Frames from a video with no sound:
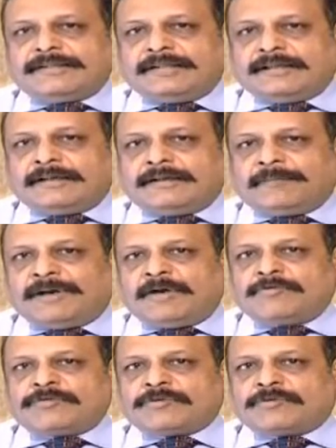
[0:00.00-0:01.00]
the
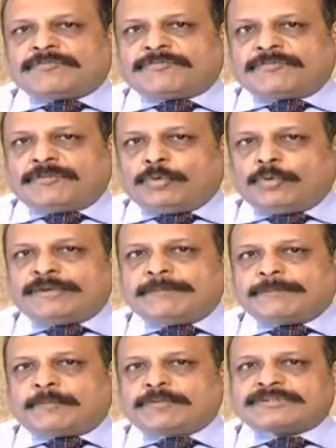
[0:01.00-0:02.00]
amount of gold
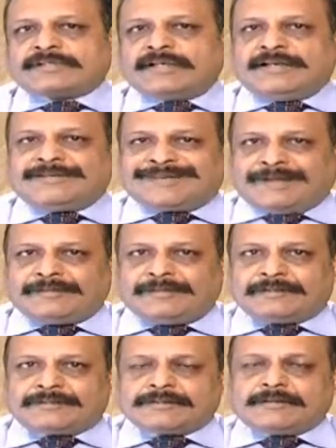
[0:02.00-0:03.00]
imports in
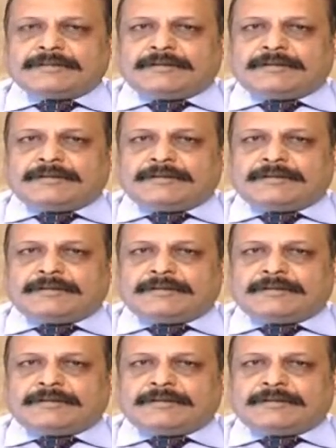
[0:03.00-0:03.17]
tonnage